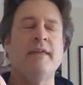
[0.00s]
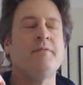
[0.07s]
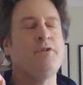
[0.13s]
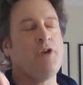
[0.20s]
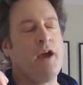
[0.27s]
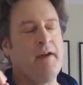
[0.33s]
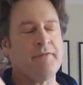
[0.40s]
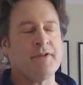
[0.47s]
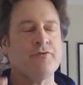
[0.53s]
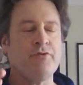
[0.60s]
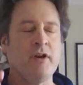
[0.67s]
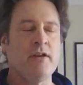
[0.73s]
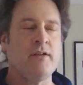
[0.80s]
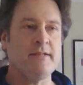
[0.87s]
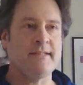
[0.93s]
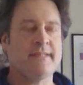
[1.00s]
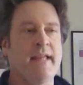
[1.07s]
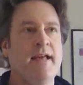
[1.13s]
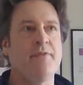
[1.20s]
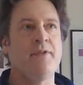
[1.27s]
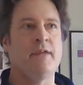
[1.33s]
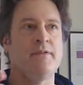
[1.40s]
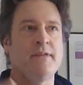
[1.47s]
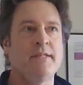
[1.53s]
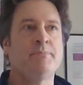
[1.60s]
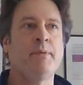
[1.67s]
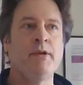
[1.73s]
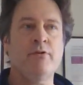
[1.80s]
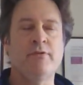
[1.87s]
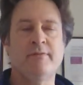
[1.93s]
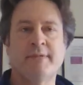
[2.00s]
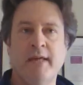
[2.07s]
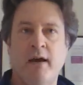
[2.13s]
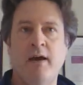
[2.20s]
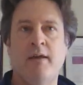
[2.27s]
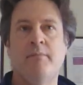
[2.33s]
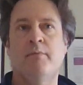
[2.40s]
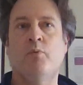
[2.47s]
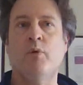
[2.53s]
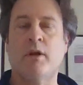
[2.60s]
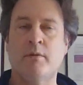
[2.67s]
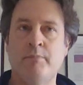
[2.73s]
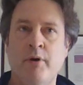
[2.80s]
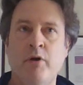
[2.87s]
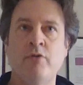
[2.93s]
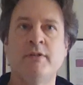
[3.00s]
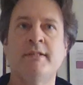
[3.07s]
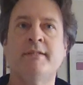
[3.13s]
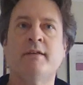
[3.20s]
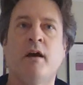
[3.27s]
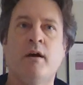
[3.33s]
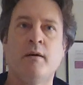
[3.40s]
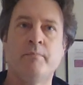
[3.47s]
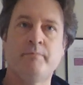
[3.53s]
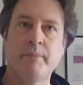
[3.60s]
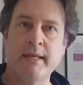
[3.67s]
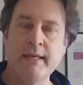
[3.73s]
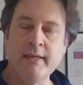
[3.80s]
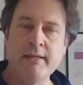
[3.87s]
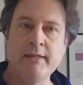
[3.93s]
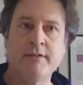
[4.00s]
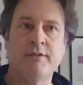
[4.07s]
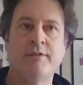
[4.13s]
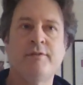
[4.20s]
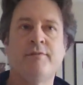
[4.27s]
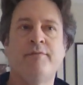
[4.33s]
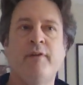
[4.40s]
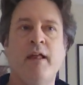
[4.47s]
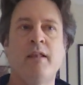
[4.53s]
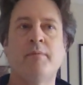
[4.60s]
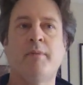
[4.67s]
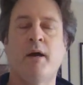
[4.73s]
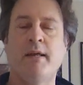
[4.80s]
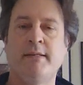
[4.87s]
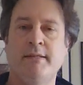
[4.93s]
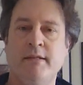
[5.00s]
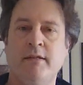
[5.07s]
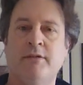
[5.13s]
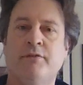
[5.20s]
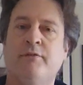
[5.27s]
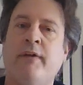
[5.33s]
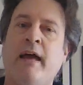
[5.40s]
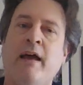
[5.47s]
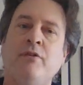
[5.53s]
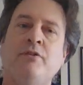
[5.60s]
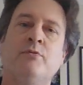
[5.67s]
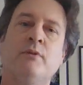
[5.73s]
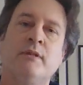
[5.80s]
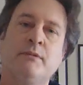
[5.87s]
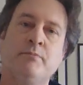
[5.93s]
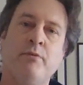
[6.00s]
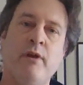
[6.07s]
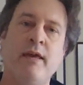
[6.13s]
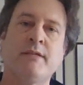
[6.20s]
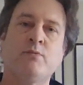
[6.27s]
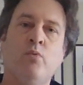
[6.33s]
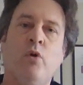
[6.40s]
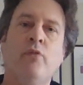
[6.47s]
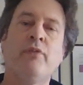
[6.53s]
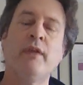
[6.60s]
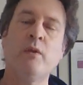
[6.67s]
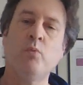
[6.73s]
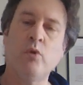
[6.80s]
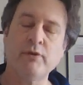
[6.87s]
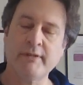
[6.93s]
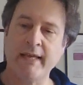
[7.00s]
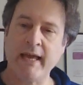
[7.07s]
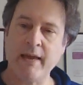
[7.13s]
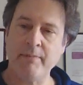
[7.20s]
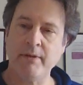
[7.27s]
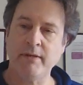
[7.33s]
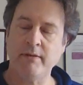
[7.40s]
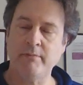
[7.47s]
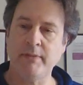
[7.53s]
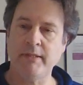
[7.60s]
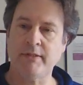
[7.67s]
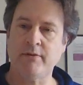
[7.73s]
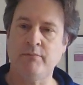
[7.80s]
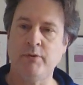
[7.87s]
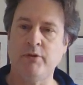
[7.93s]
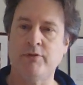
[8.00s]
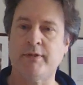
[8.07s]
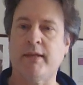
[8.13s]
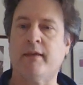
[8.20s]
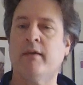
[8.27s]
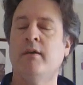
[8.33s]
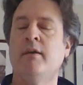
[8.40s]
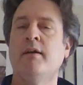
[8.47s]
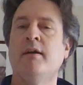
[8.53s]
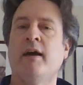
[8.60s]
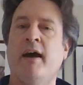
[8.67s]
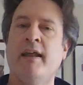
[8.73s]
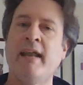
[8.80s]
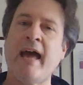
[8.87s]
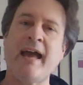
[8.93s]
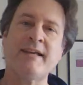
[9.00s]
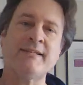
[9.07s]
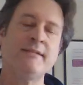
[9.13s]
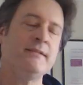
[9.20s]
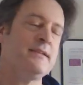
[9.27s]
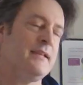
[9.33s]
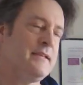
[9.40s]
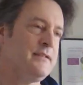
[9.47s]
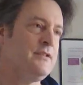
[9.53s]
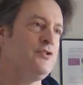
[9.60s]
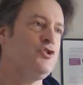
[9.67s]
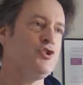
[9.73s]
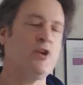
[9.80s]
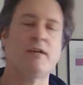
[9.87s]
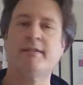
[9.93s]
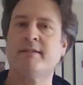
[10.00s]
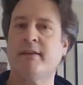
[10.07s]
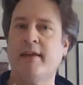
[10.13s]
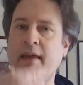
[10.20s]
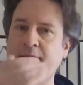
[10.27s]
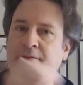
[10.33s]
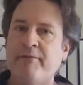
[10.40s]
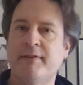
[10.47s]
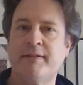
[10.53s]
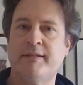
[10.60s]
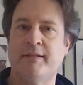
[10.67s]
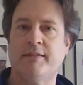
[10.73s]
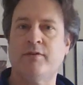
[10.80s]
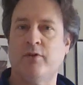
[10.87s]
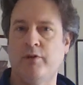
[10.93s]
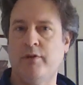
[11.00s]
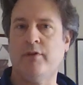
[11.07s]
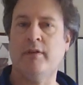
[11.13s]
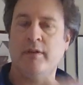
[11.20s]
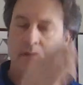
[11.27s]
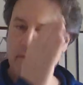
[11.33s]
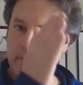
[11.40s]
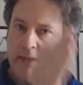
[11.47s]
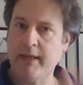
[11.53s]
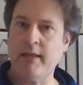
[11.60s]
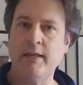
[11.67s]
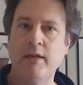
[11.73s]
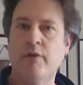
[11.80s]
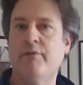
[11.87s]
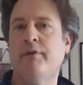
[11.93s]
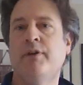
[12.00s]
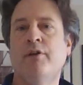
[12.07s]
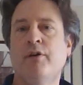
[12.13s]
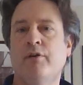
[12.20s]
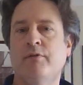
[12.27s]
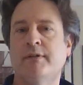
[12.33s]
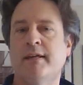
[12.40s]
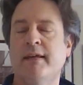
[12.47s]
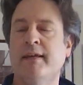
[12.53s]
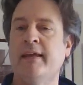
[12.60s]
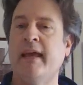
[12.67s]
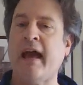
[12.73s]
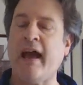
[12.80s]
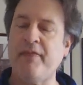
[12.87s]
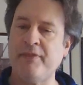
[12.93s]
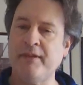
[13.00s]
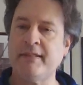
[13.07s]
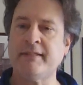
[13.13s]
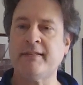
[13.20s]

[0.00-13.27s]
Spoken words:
you have to try and understand that at this period of time, composers are beginning to develop ideas of how to express what they want to happen in a piece of music. An accent isn't just an emphasis on the beginning of a note. At this